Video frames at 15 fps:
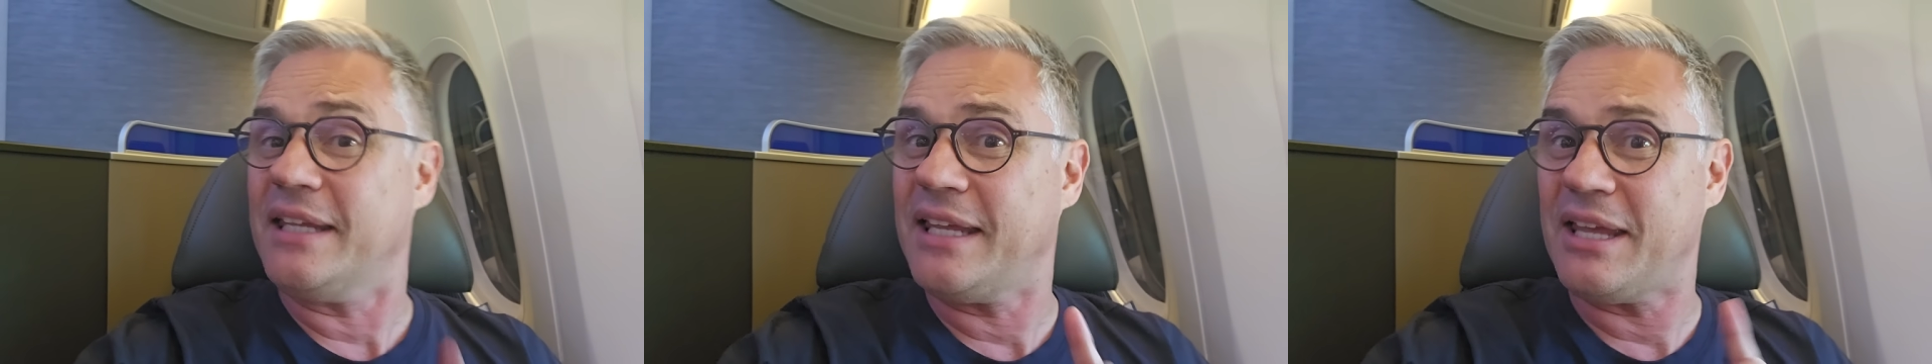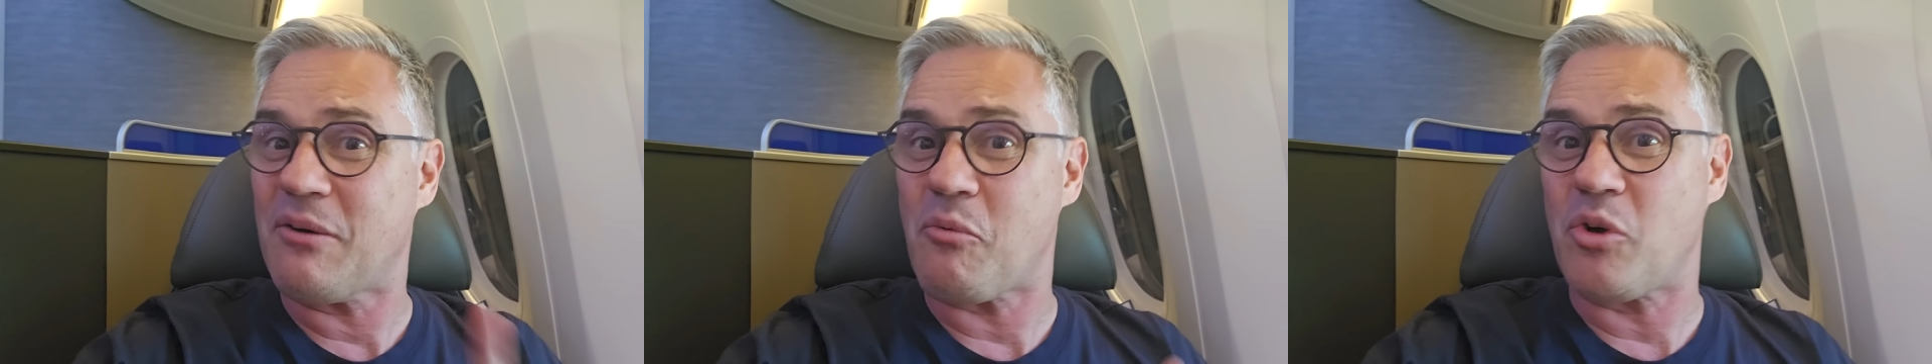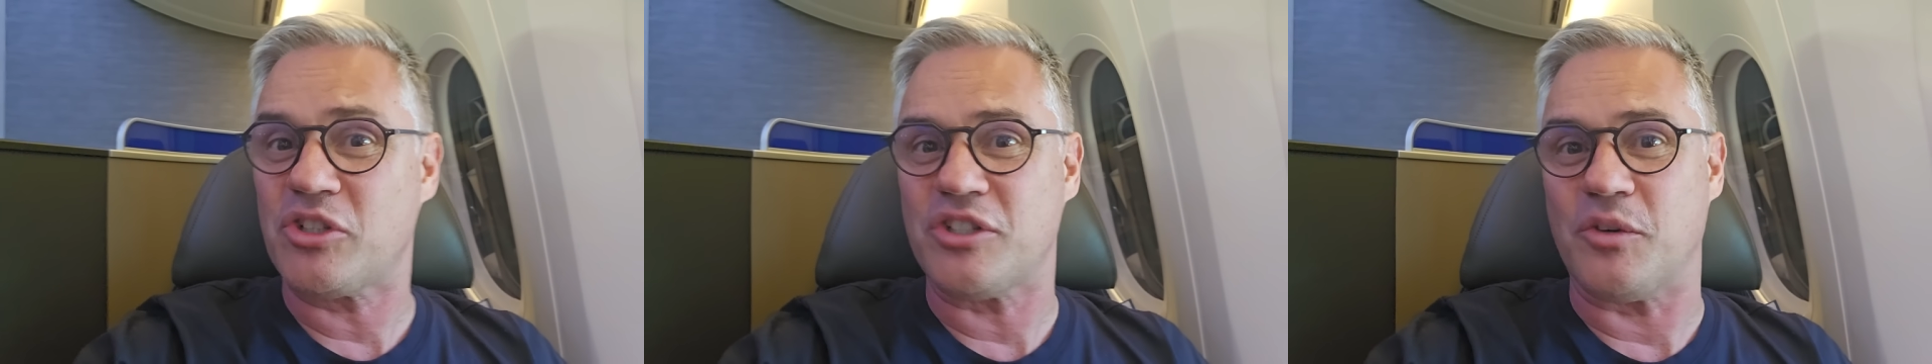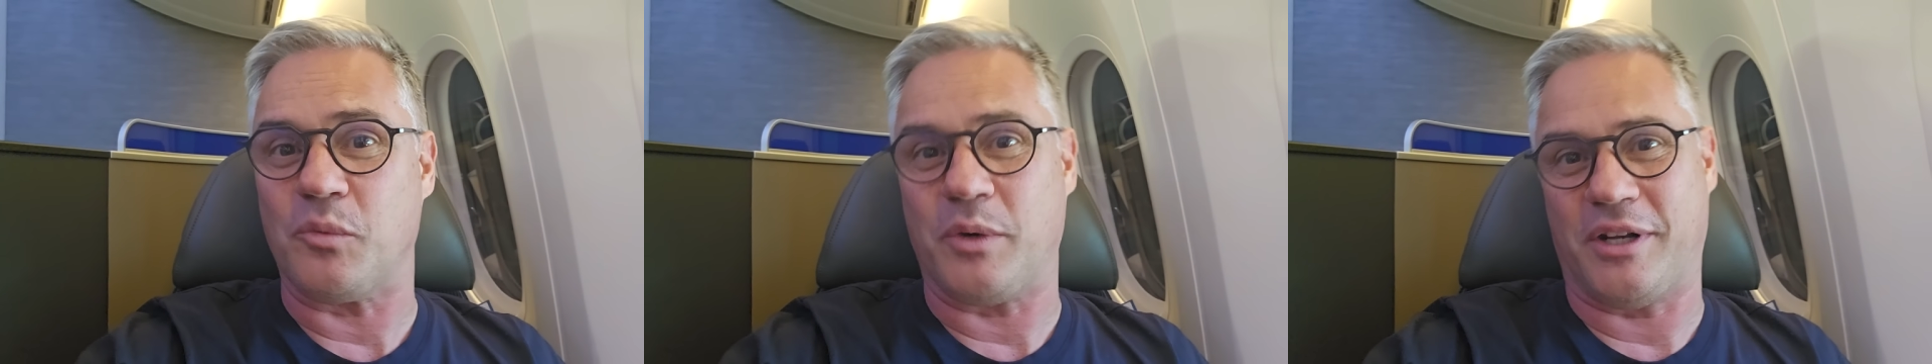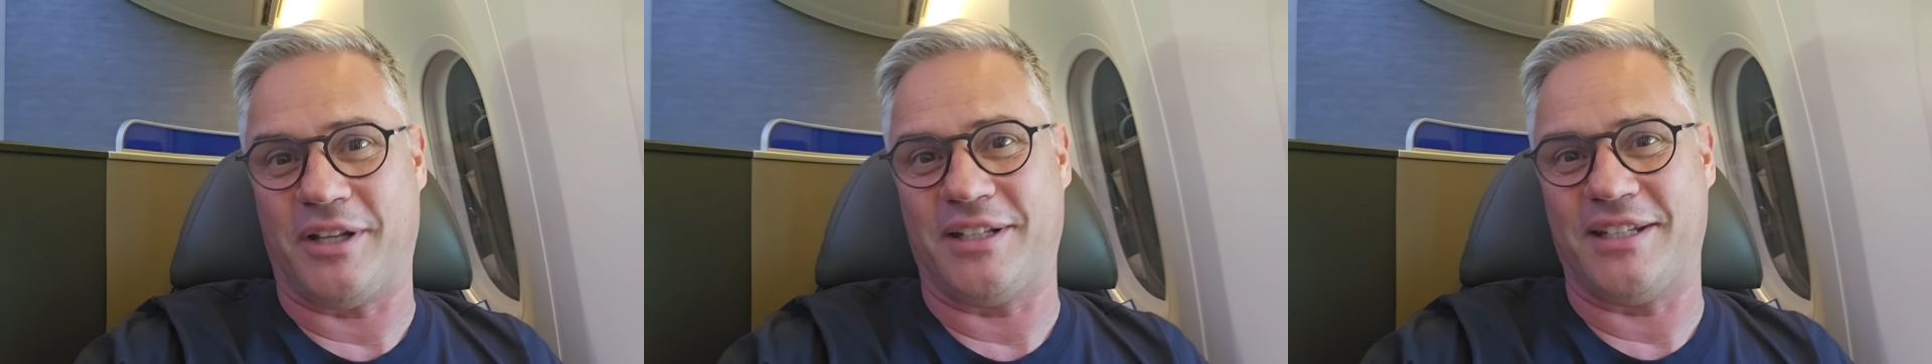It wasn't
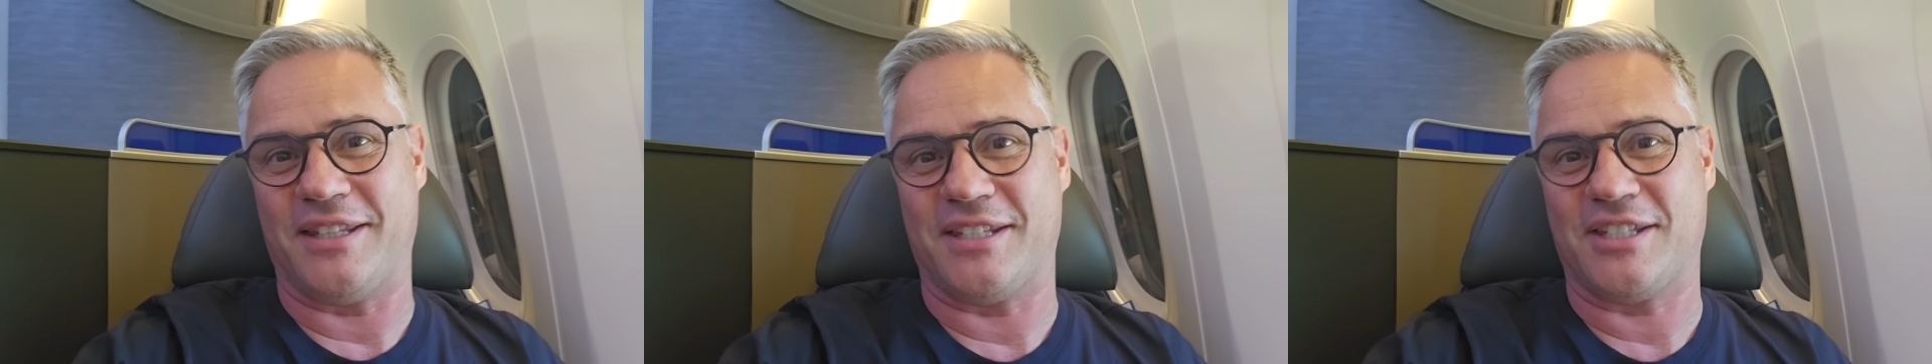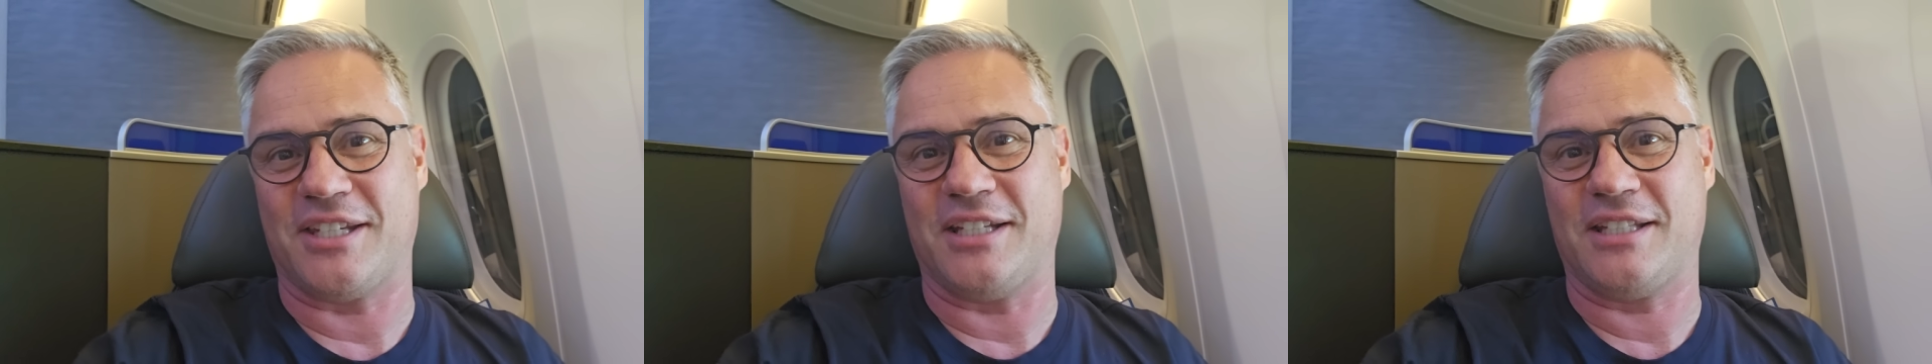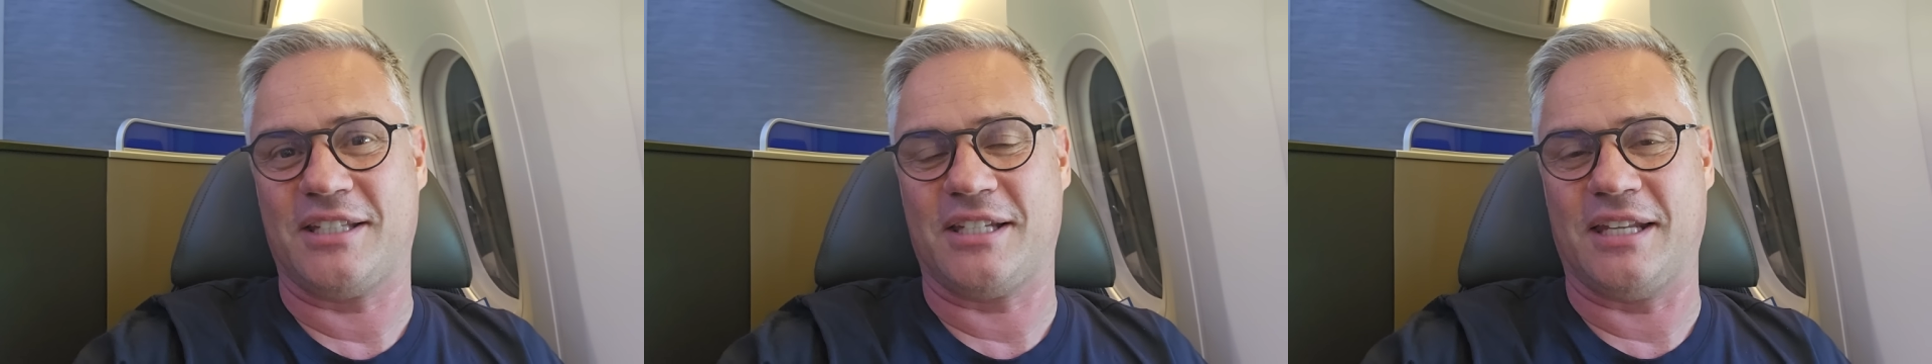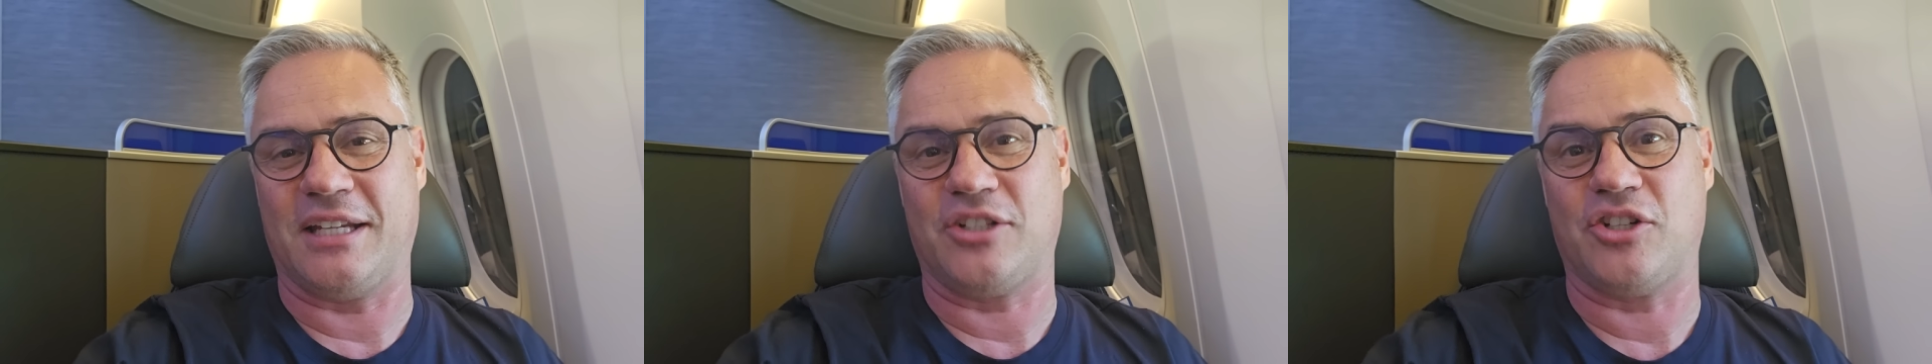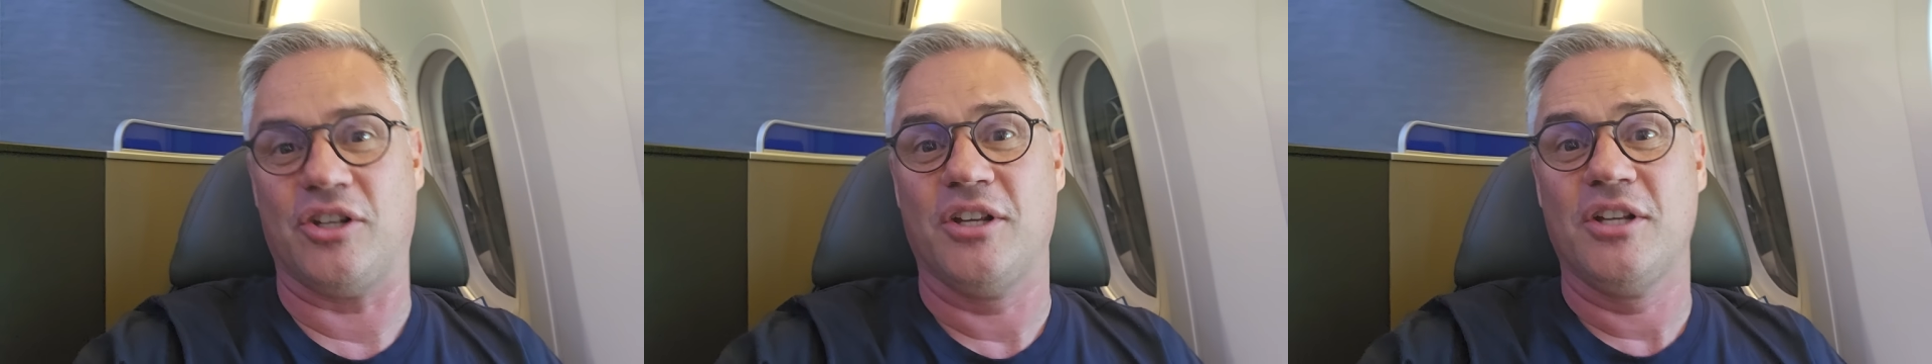when I did the seat
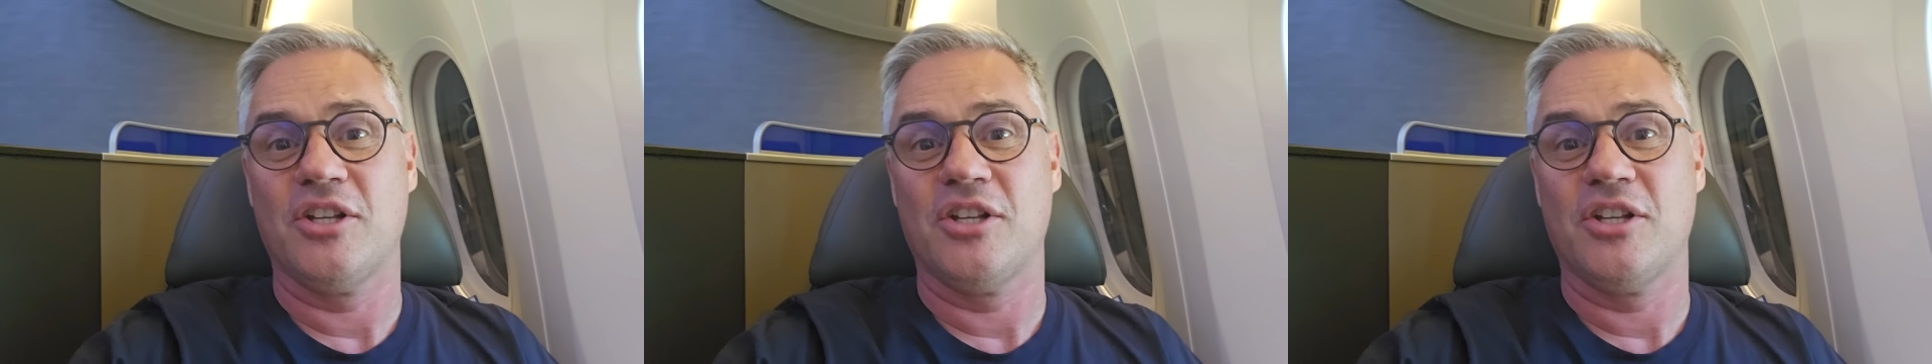selection.